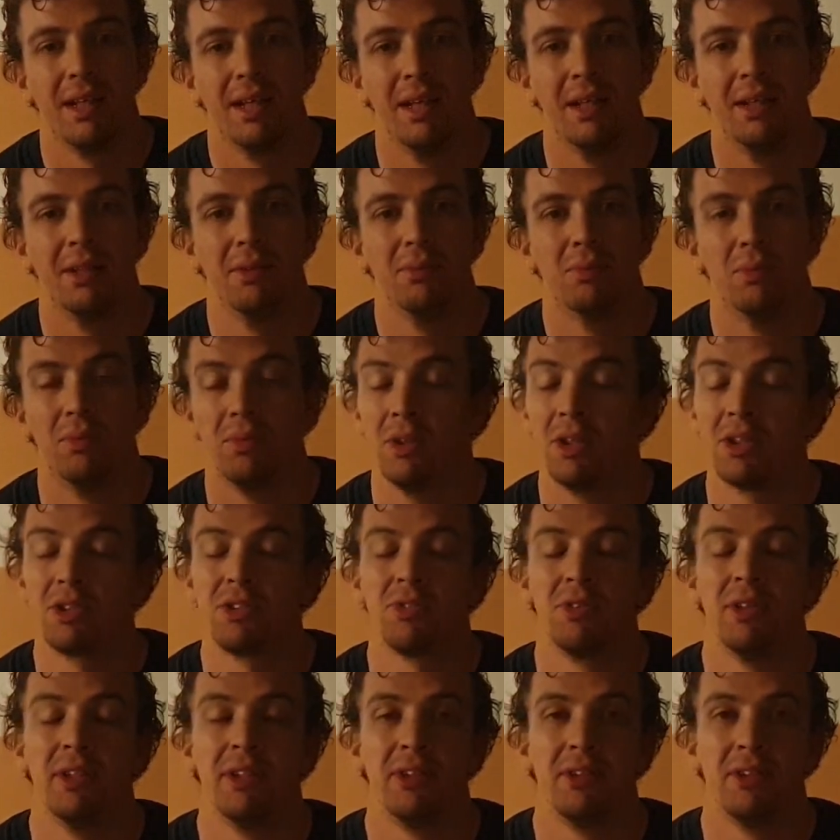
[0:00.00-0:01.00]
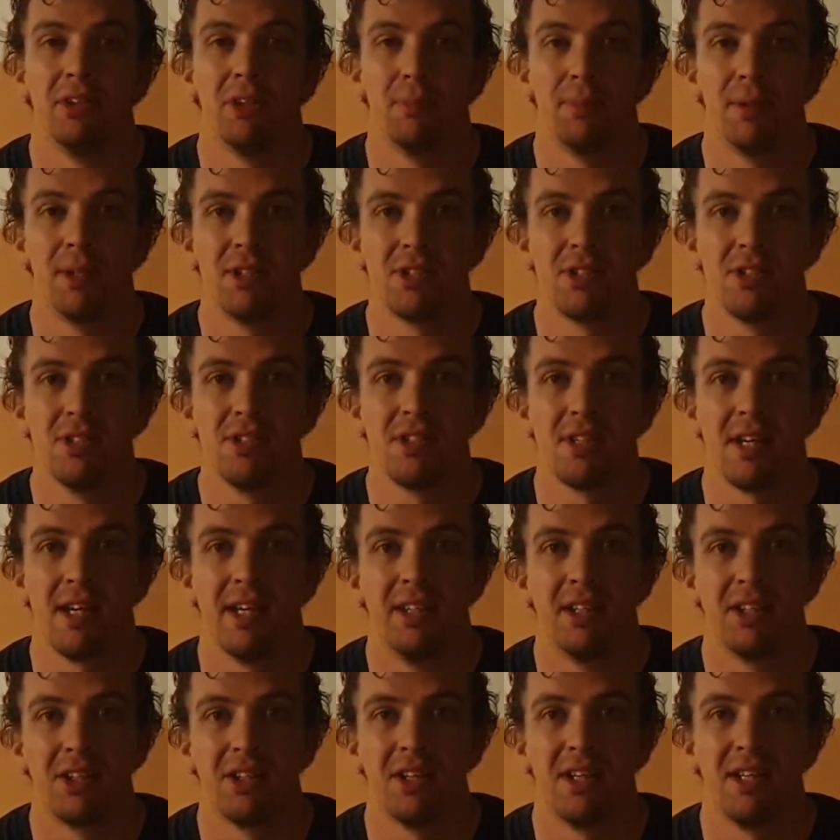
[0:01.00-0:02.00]
It looked really good in the pictures,
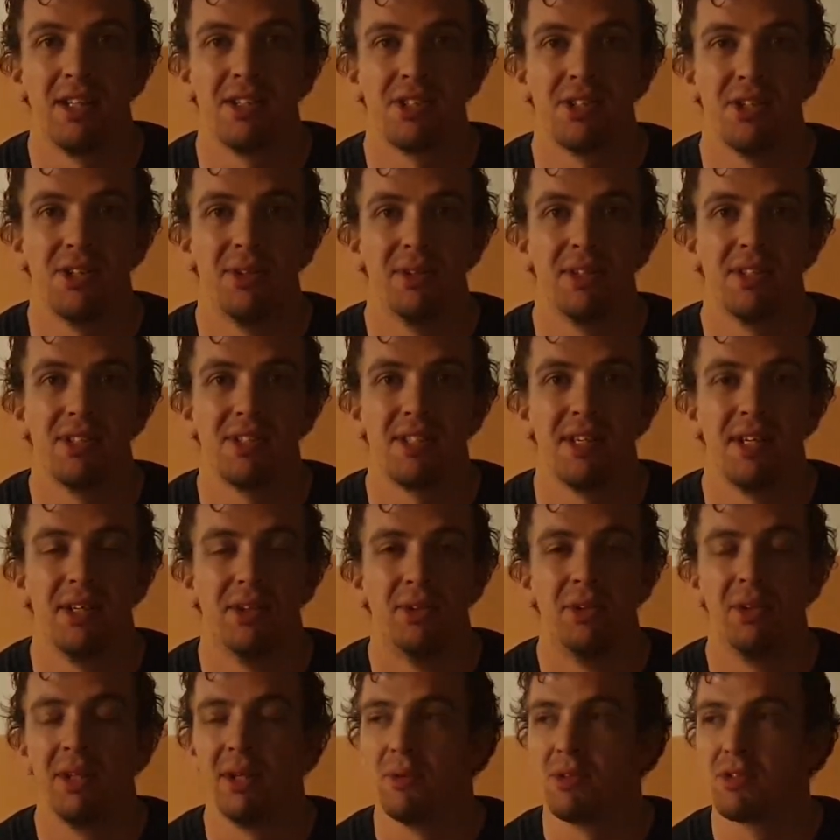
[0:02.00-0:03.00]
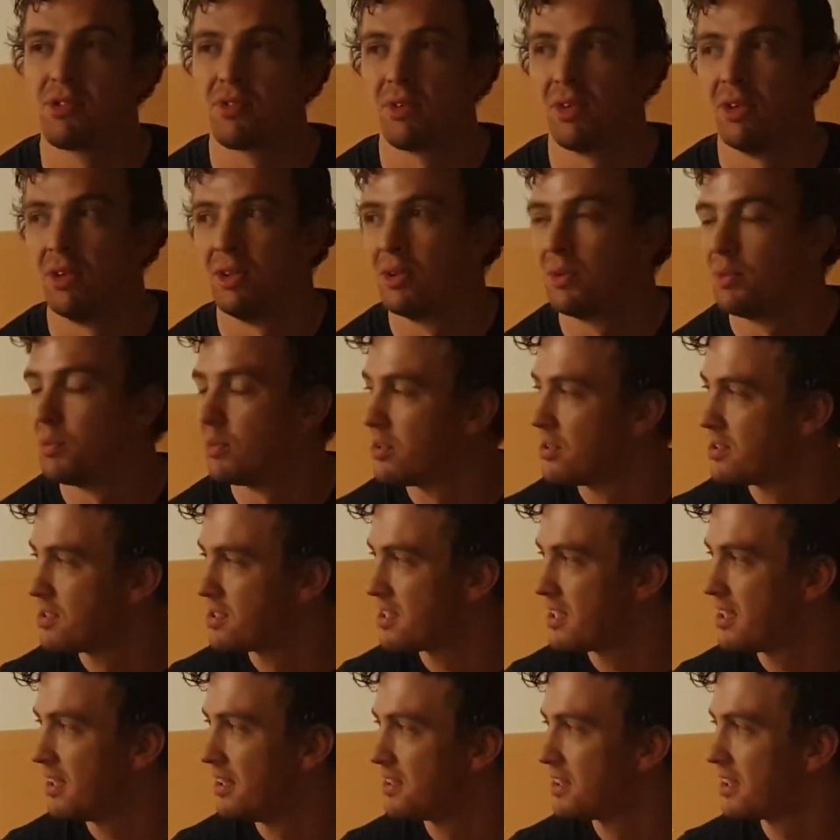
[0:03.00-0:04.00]
and the guy told us that all that was wrong
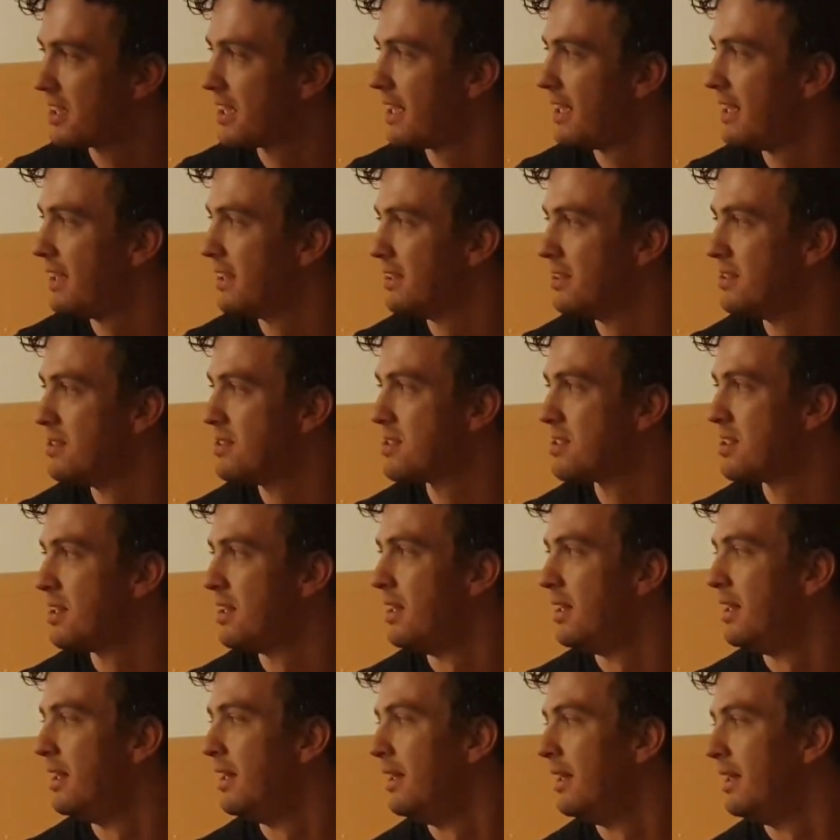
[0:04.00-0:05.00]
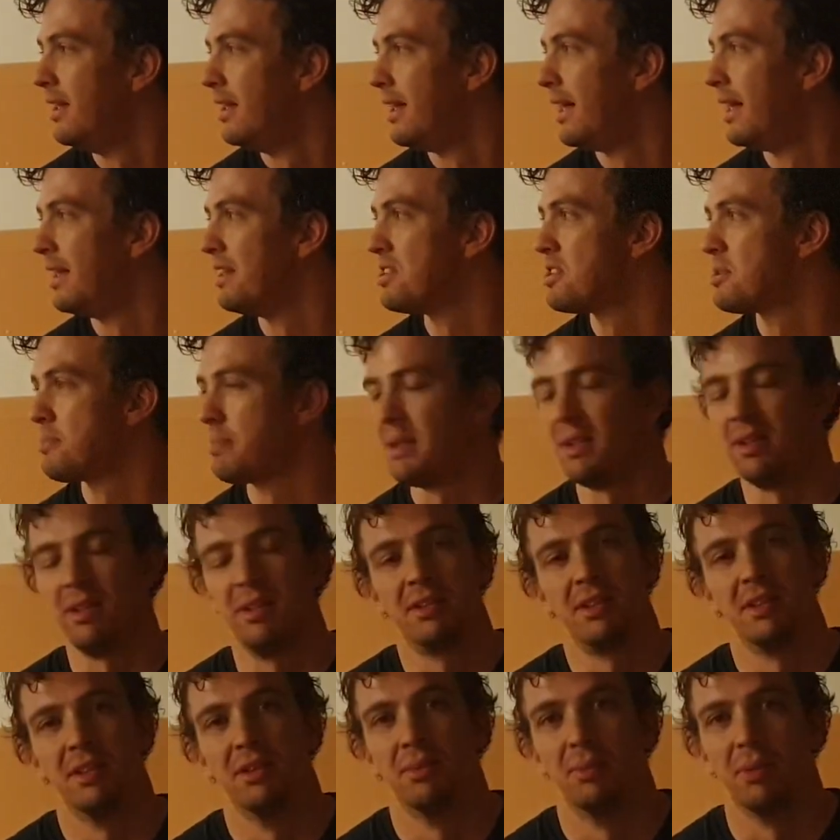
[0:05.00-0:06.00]
was the indicators and the speedo
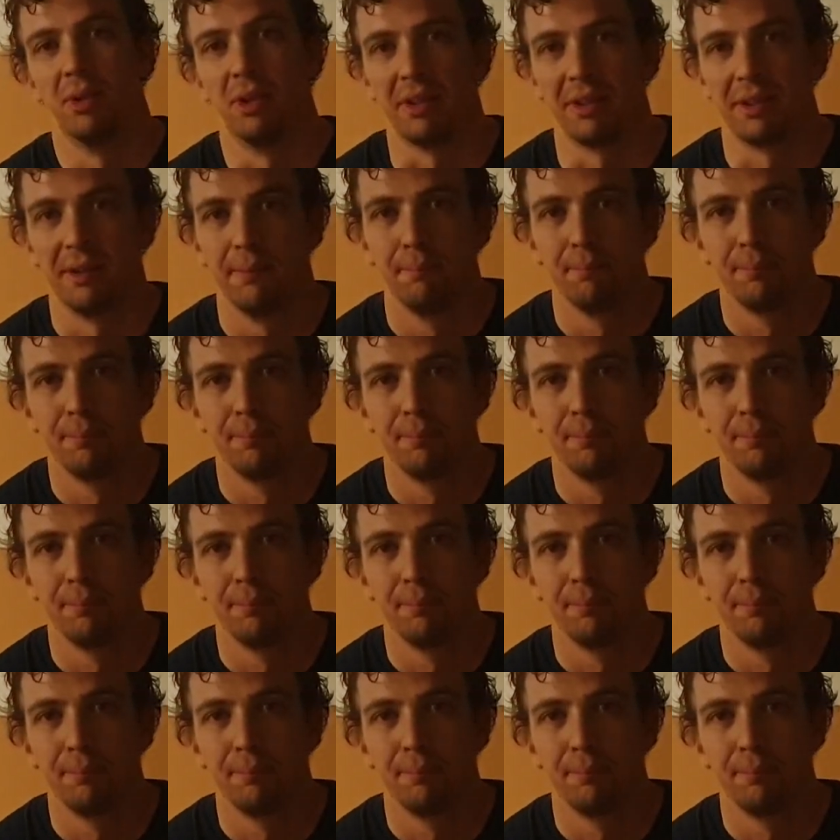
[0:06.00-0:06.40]
didn't work.